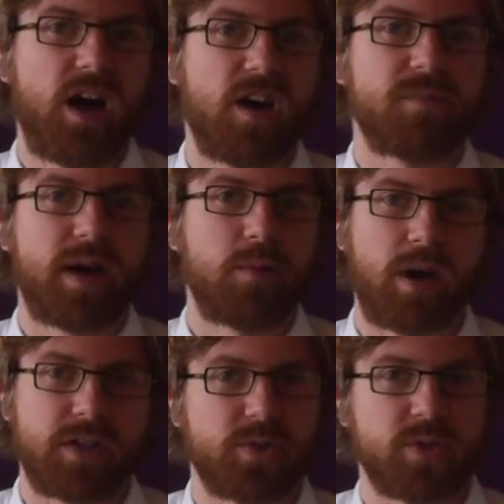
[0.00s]
of my
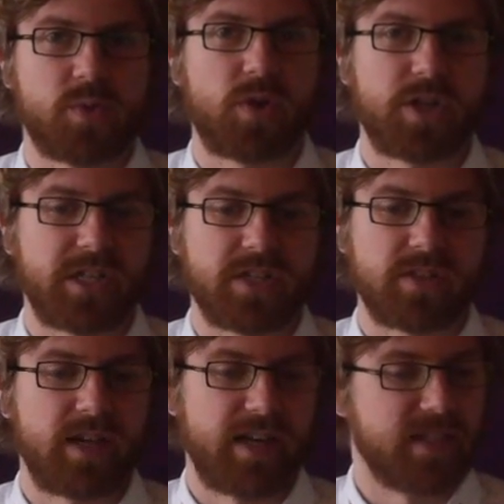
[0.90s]
Wild Shores
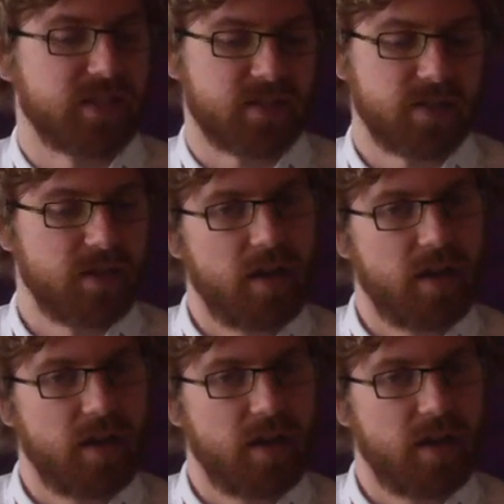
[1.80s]
project, and